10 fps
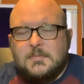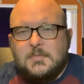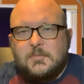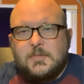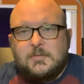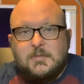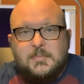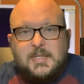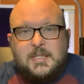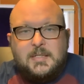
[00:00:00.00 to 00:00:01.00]
which would
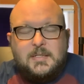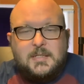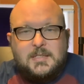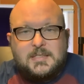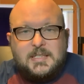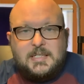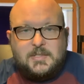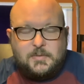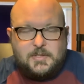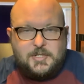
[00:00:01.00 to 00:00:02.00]
be a C
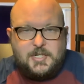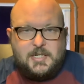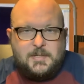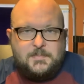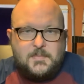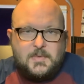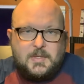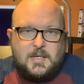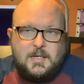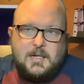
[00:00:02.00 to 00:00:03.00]
to a G.
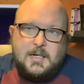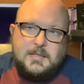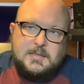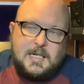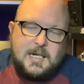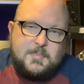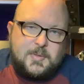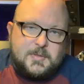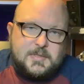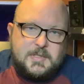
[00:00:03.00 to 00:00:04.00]
I
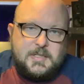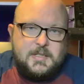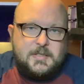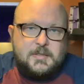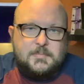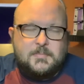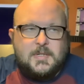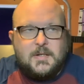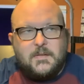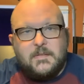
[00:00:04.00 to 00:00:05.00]
personally hear
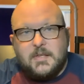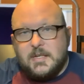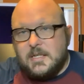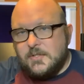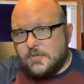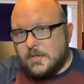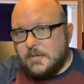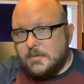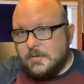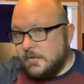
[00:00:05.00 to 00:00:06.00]
the
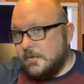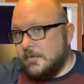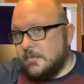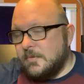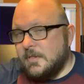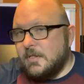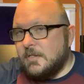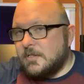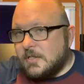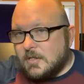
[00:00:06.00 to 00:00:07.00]
intro to
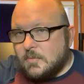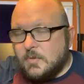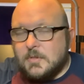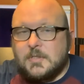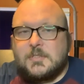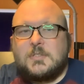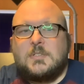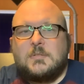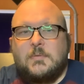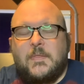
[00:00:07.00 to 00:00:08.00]
Star Wars
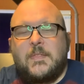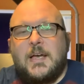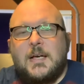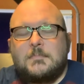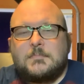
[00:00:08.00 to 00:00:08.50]
with that.